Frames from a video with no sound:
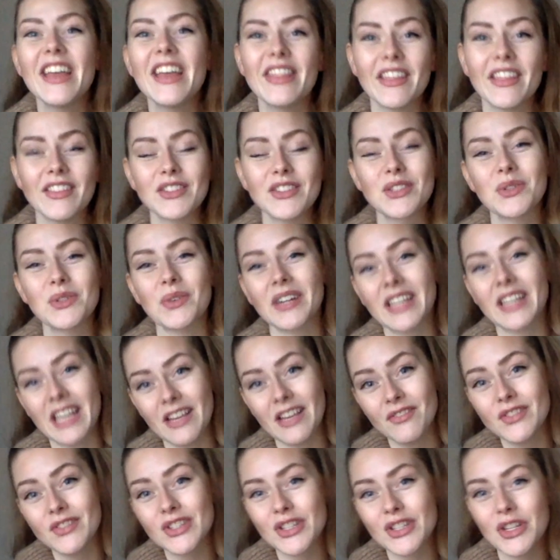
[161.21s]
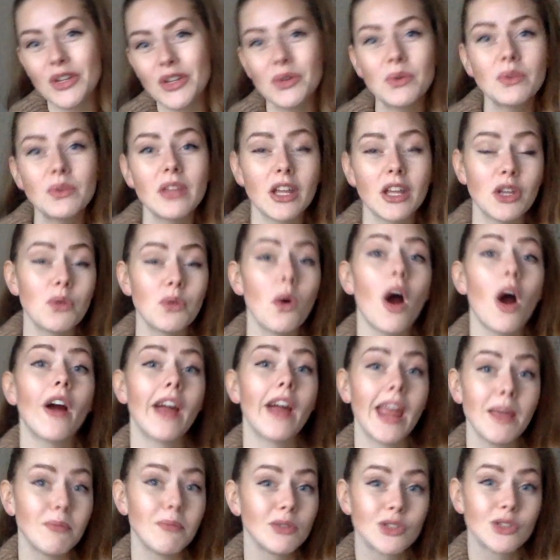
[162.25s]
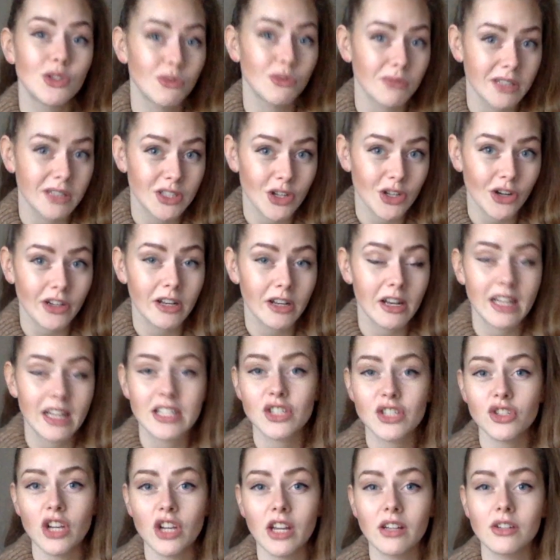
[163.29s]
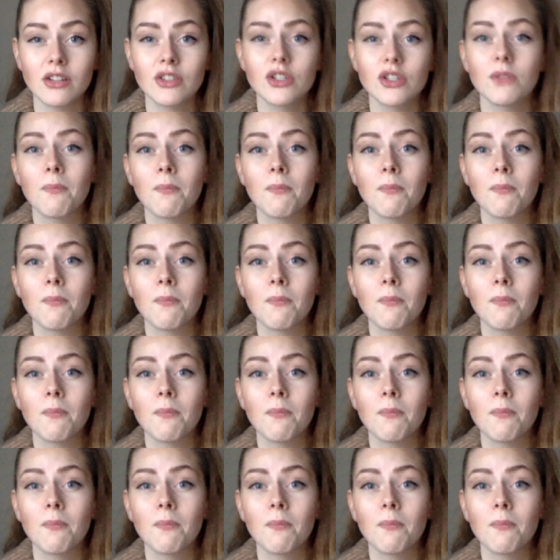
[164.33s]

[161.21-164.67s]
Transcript: that the store gives you that you are able to return and exchange.